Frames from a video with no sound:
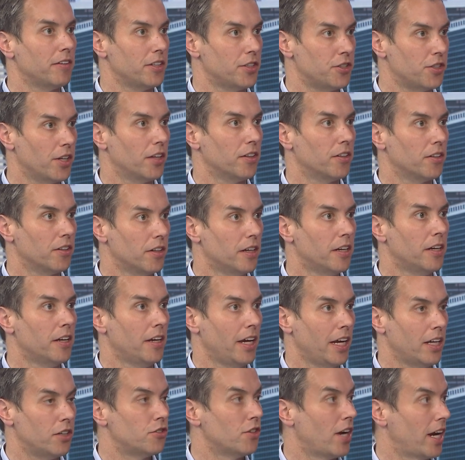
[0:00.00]
each other
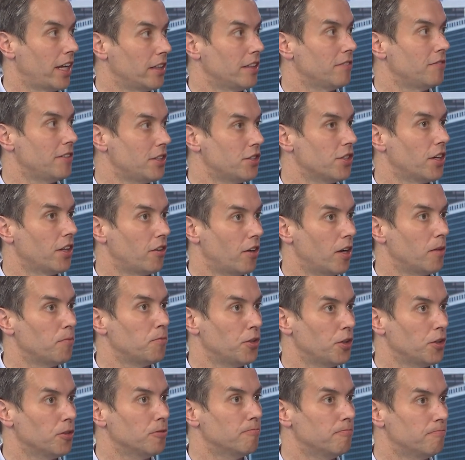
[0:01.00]
and try and lift each other up,
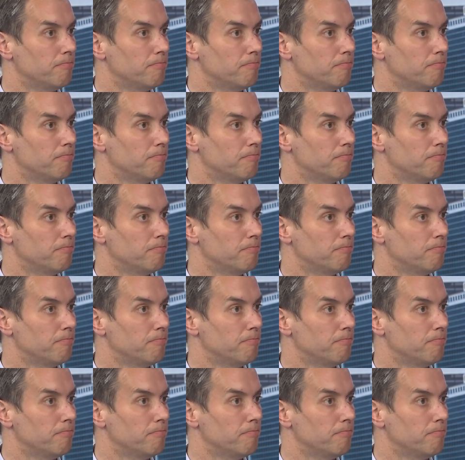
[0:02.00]
too.